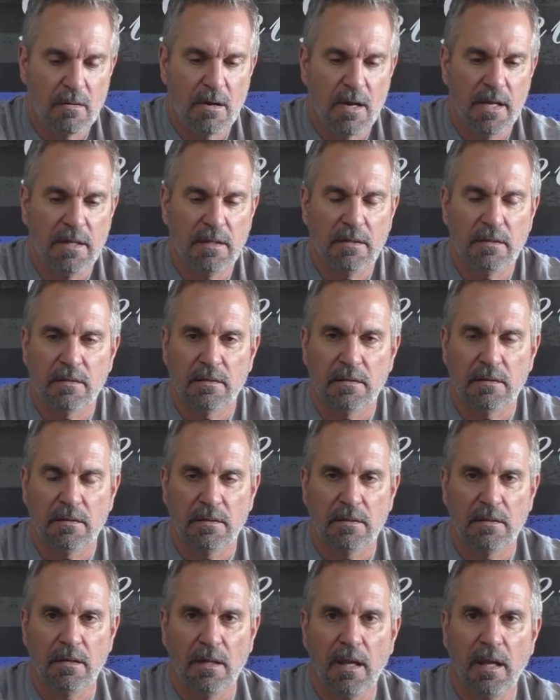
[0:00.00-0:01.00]
right,
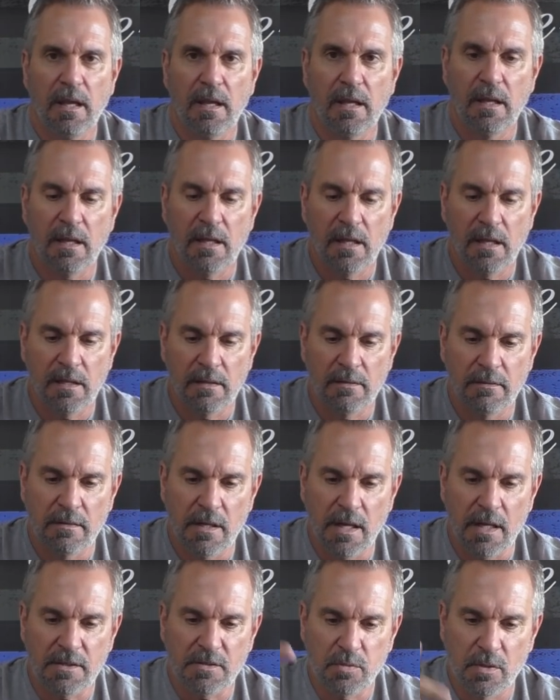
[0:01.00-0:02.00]
and the
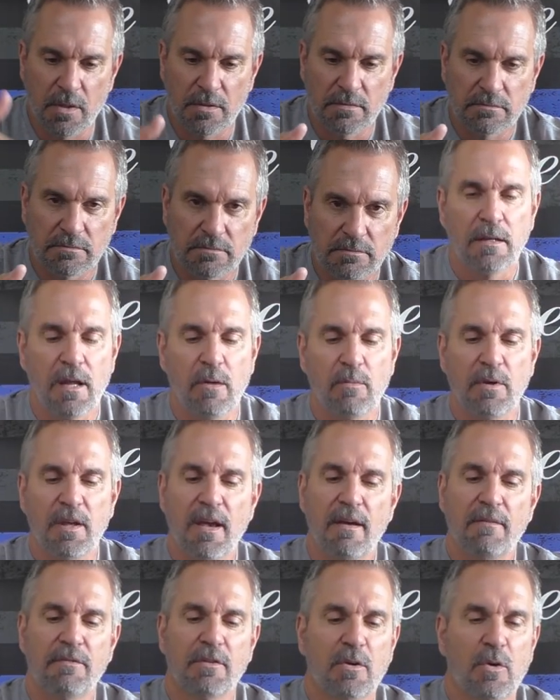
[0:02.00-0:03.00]
next one. Now we
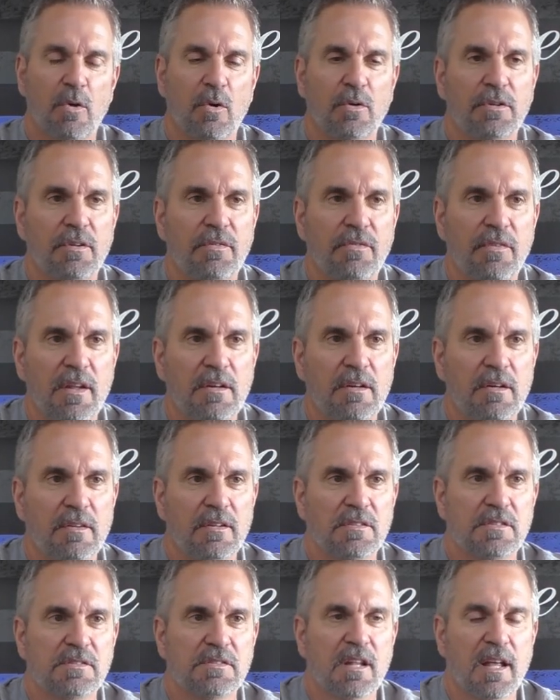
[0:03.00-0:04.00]
have the Colt Defender.
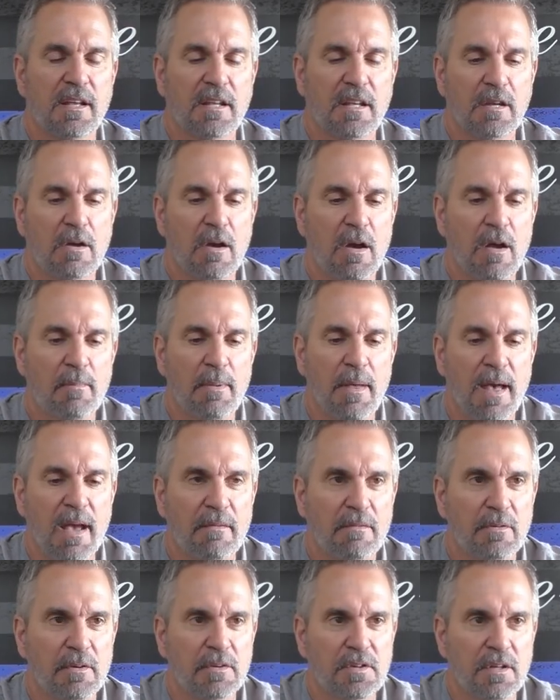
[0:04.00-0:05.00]
This is like a
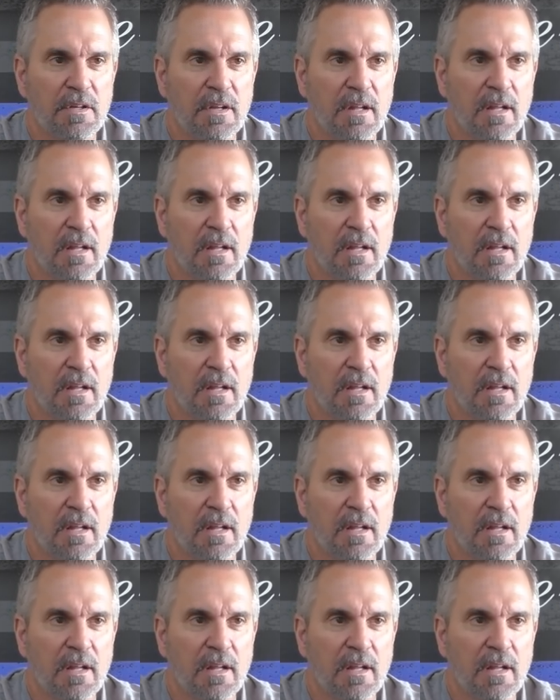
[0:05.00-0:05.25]
compact version.